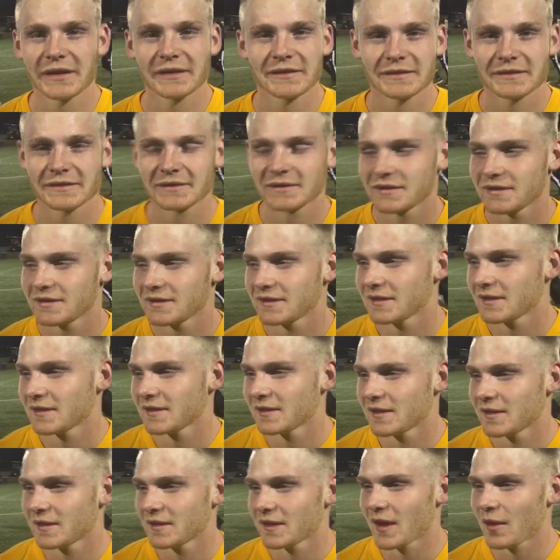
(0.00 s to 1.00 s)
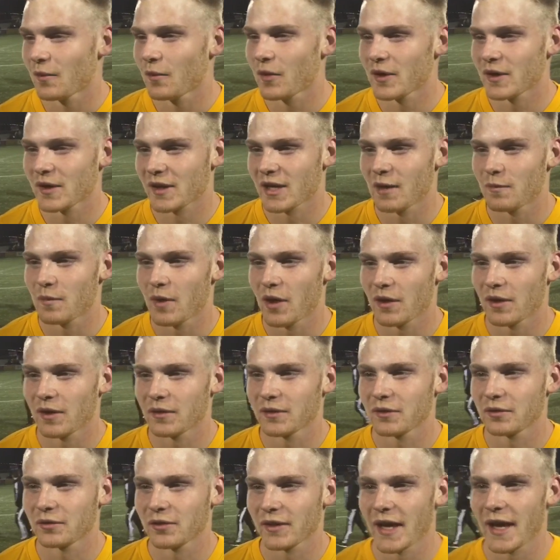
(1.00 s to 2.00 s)
I wanted to come on on
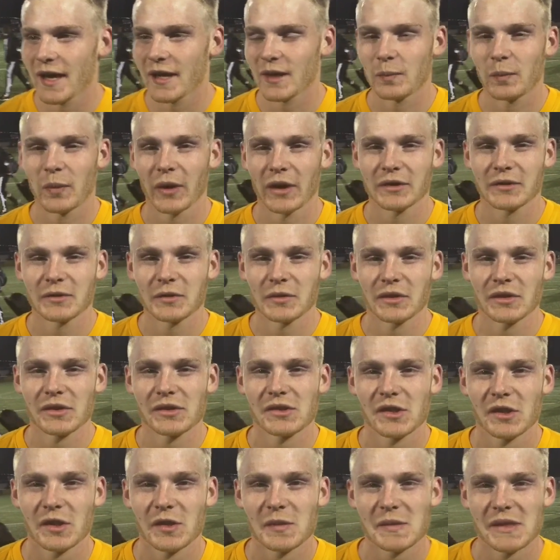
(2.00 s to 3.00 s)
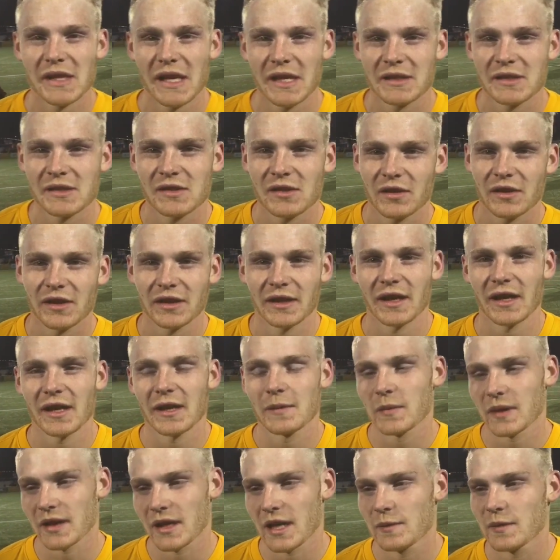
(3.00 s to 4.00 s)
the flank, but due to the circumstances on the
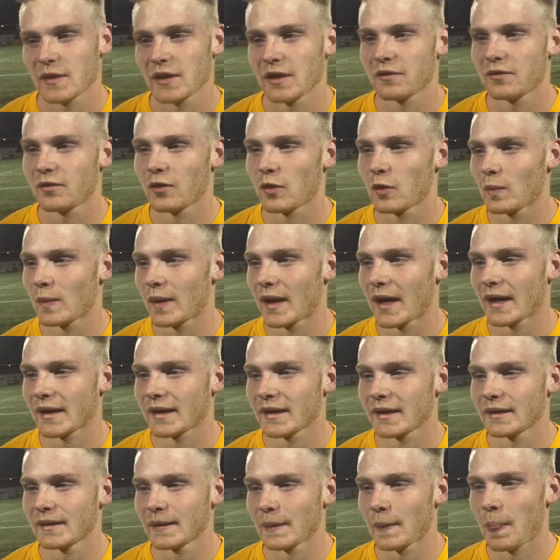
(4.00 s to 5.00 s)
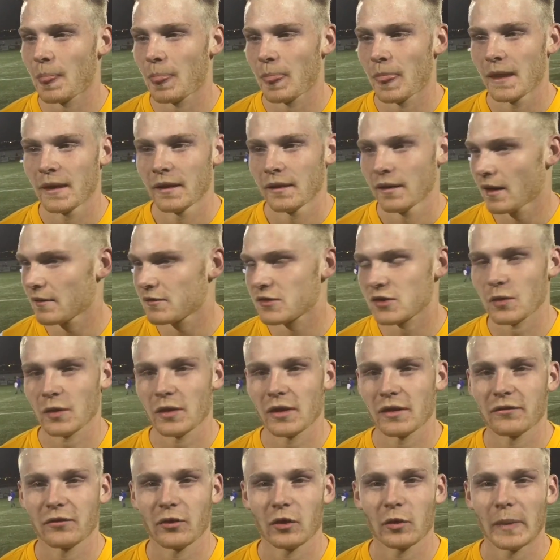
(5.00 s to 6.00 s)
game, I came in at fullback, and I've
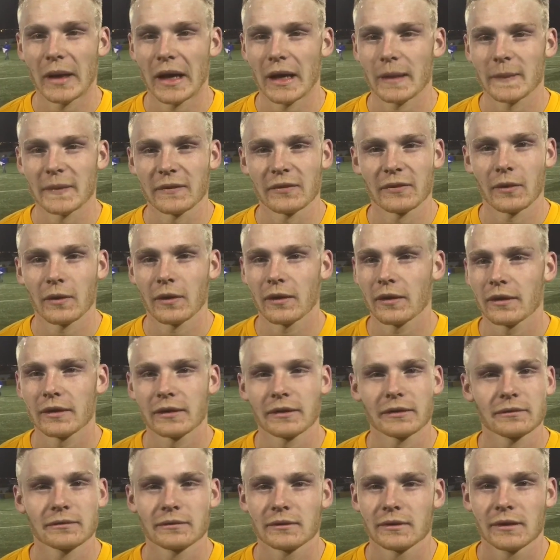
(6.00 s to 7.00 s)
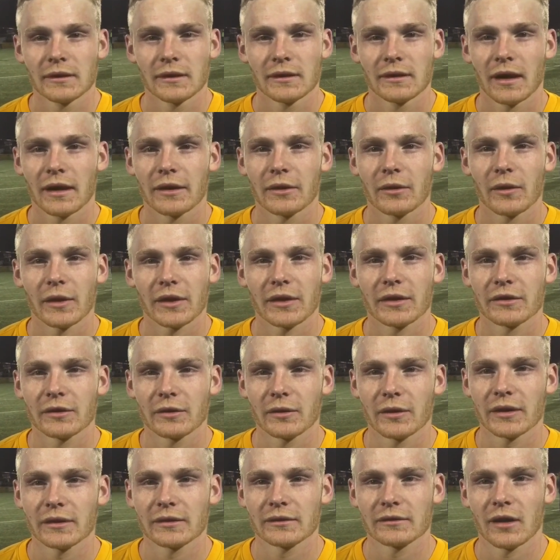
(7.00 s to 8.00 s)
scored at fullback before, and I knew I could do
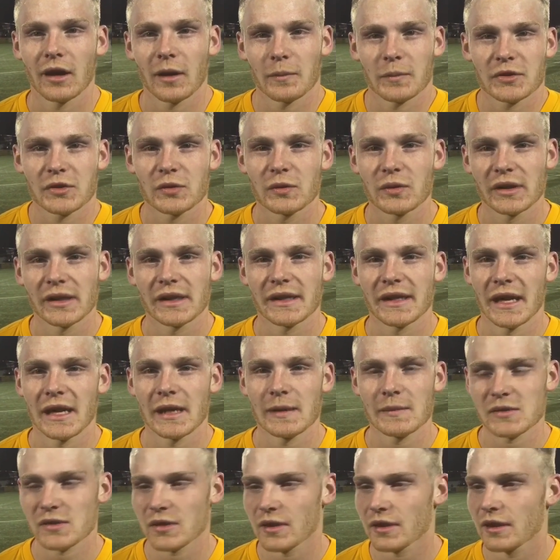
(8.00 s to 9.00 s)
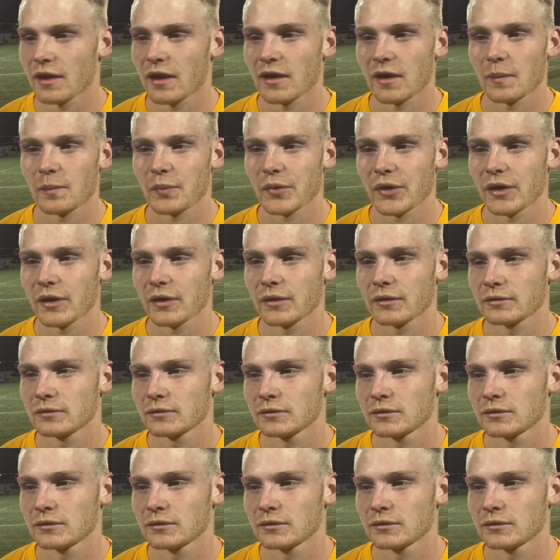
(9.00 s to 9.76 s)
it. Opportunity came, so I got up there,